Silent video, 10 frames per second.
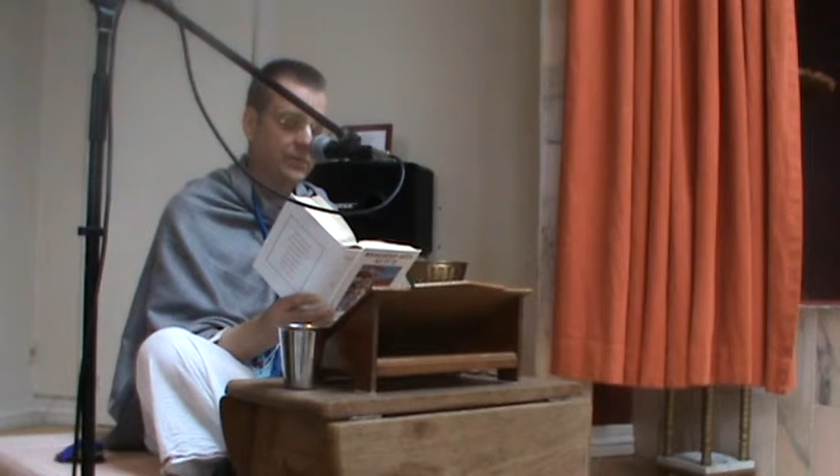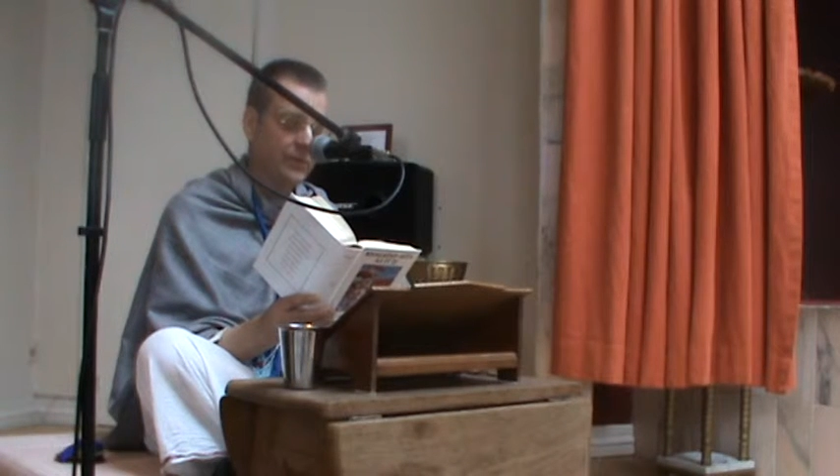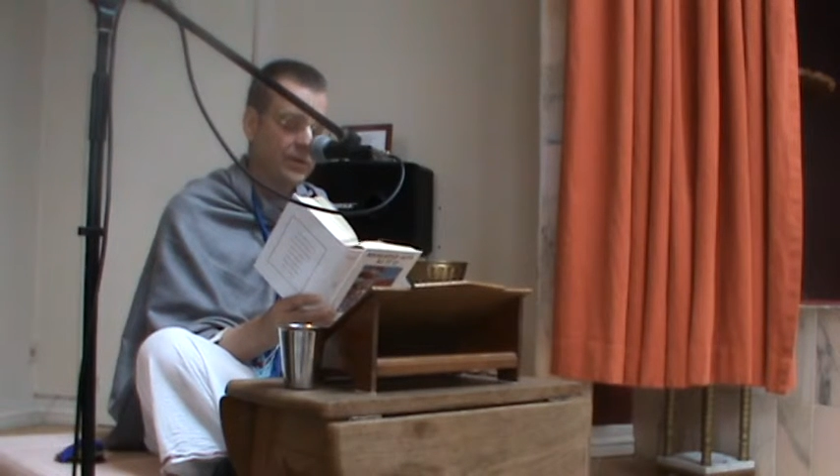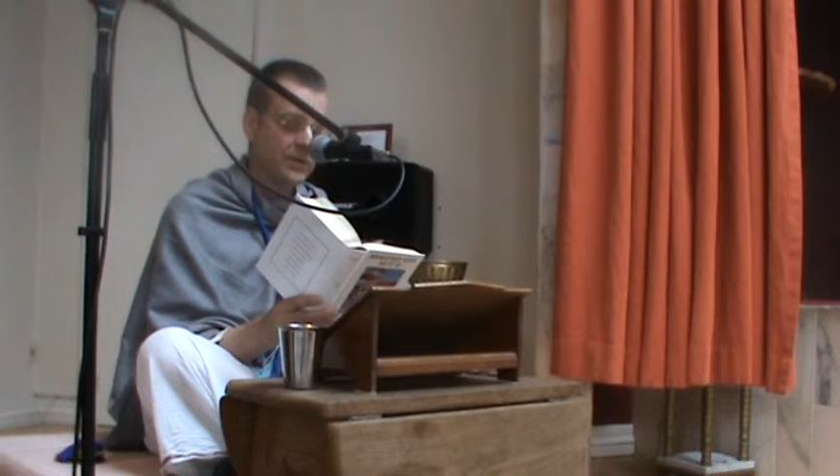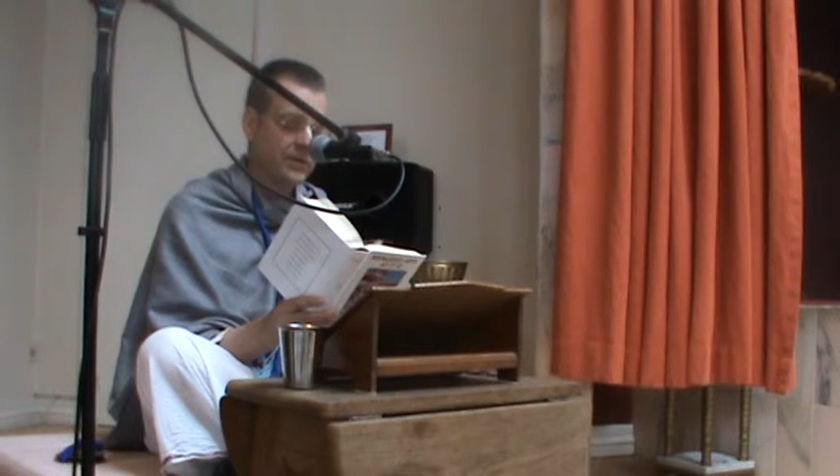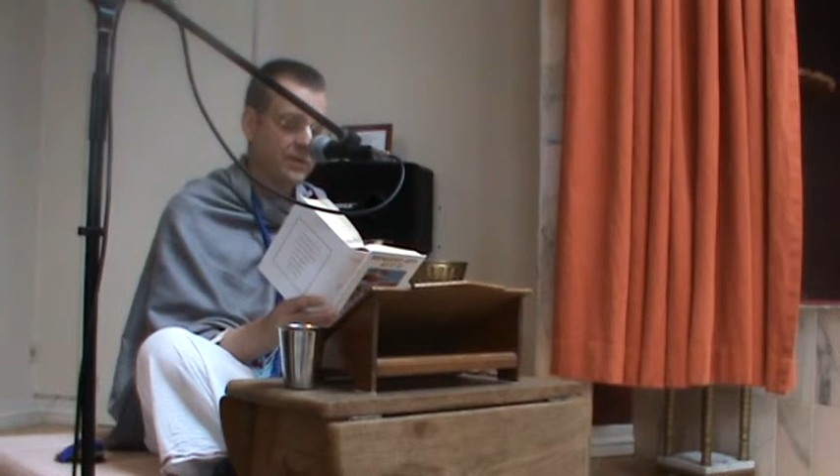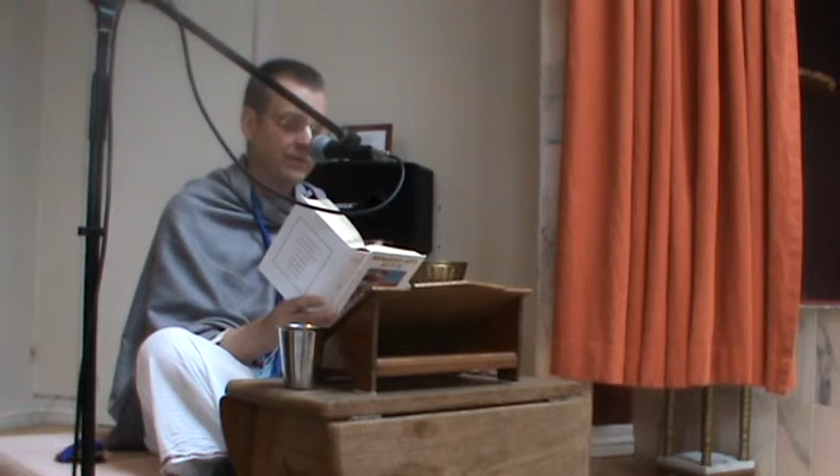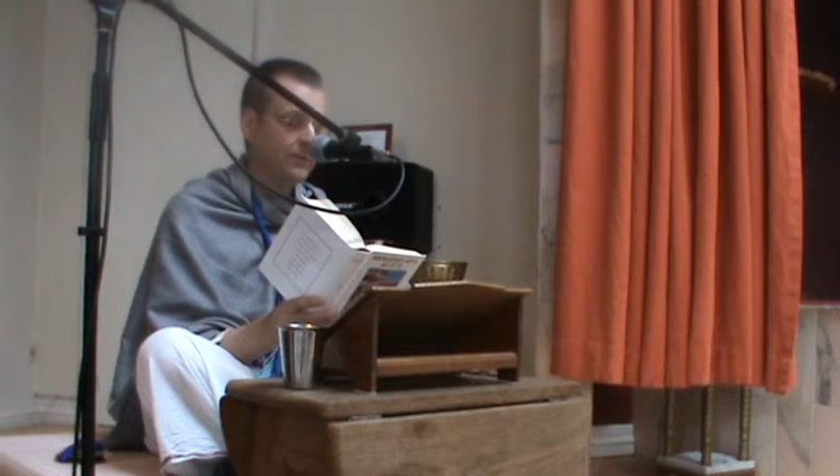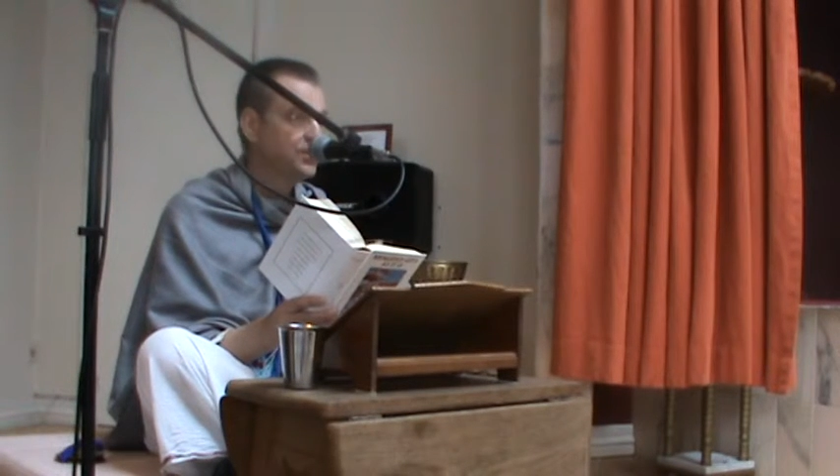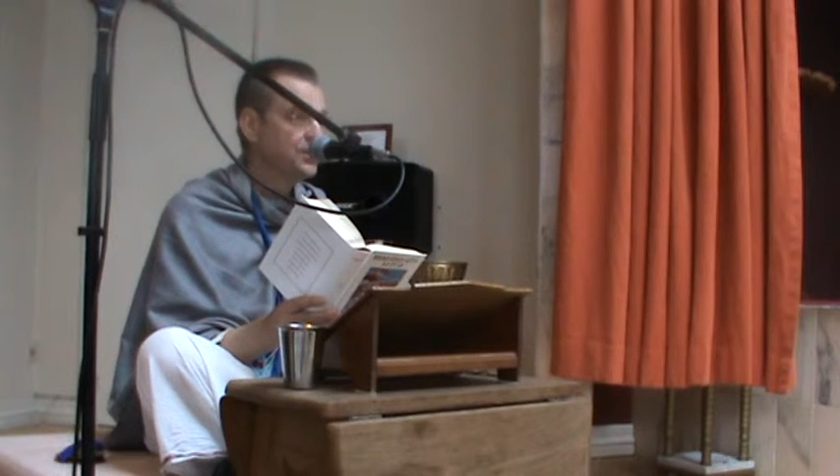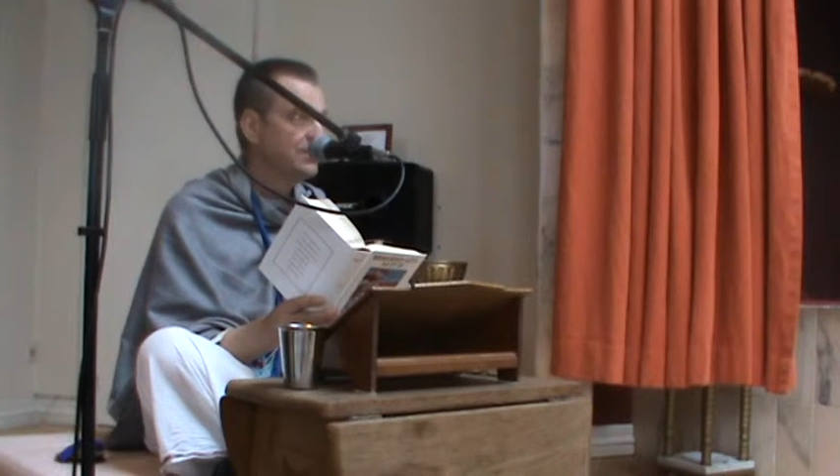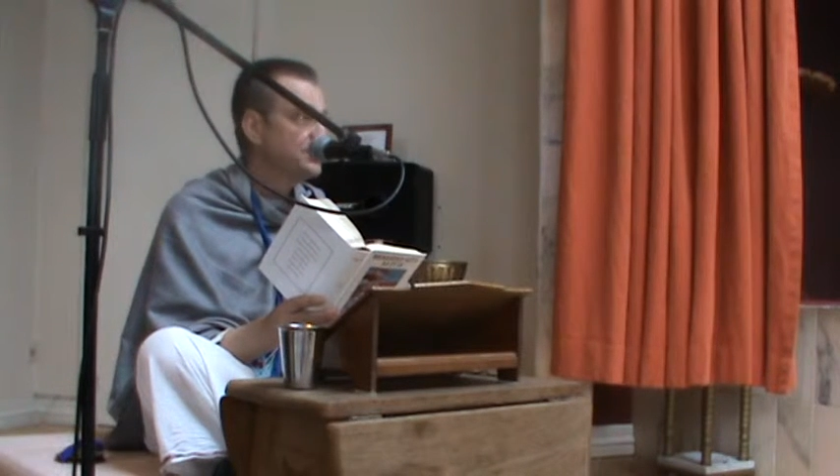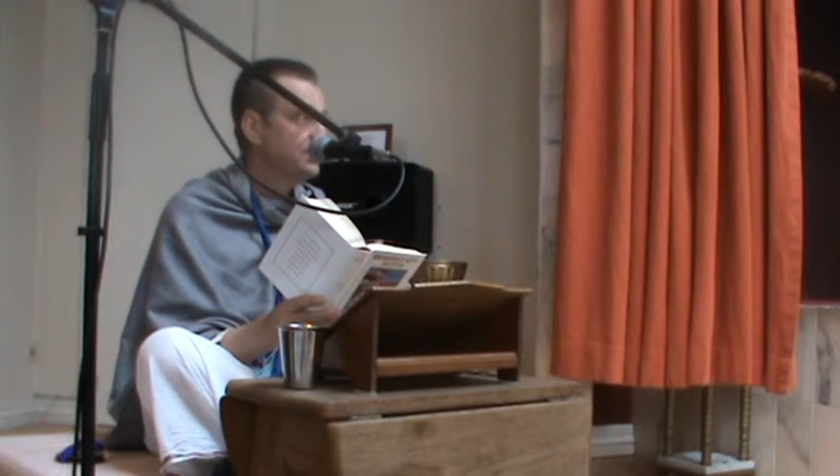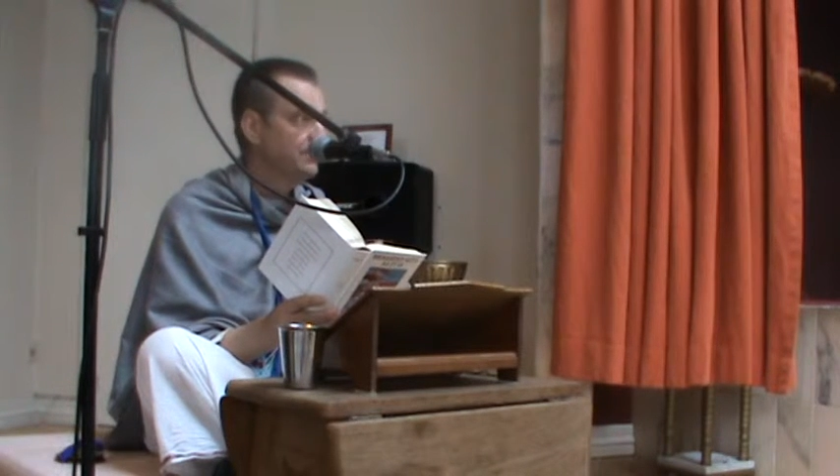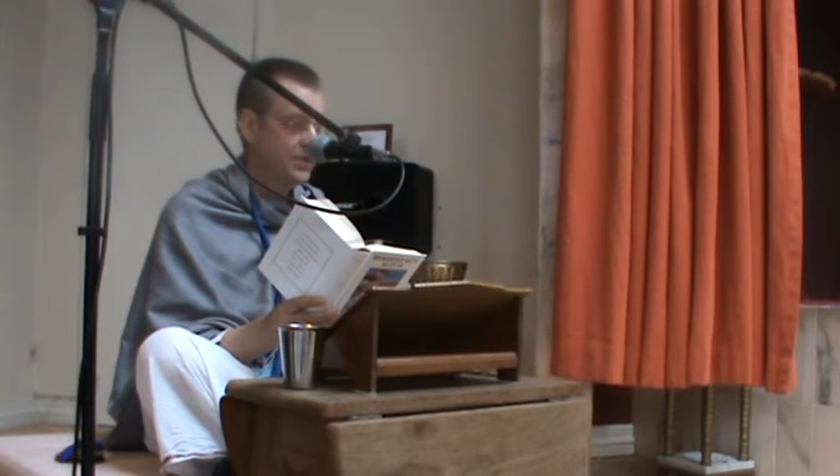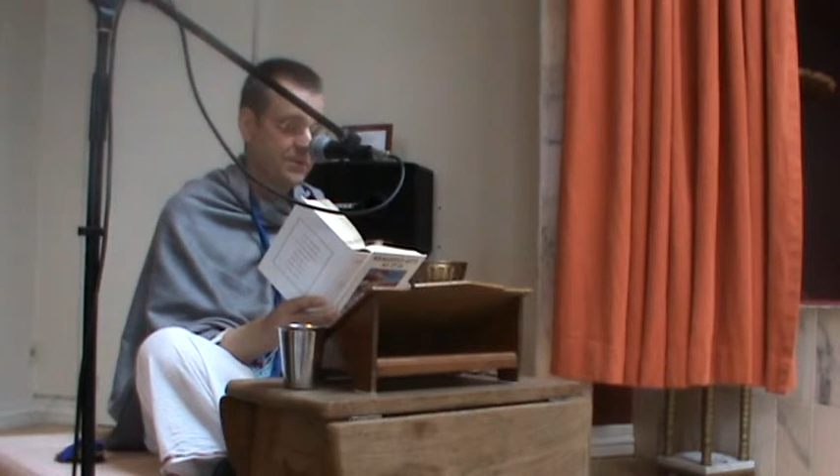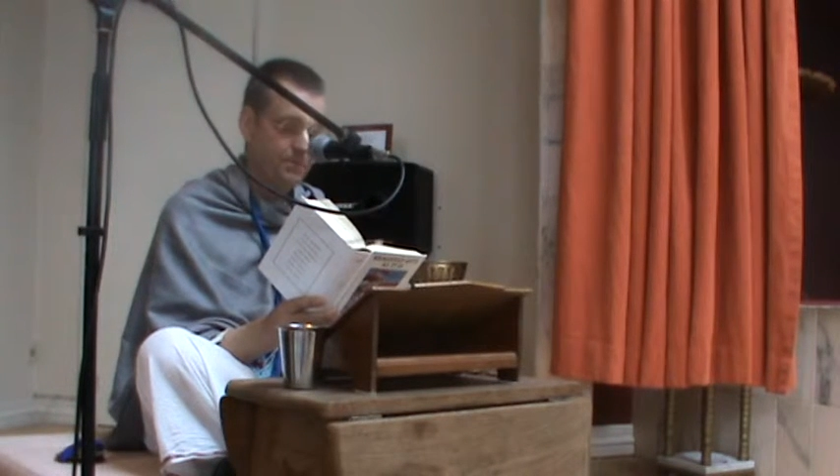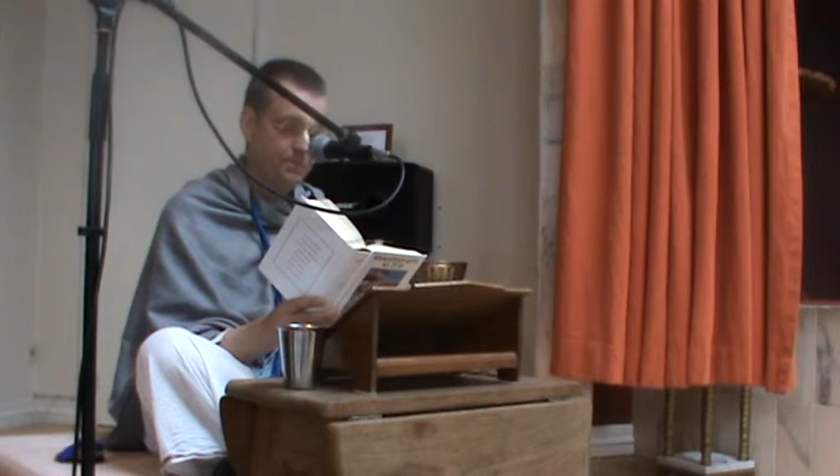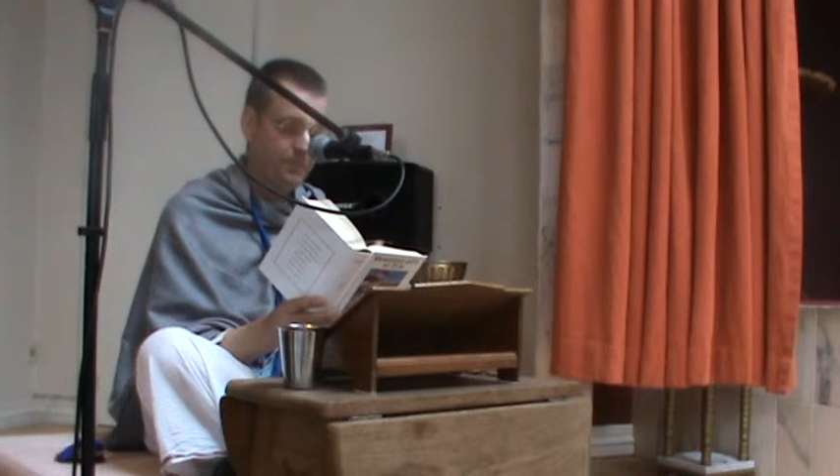process of devotional service.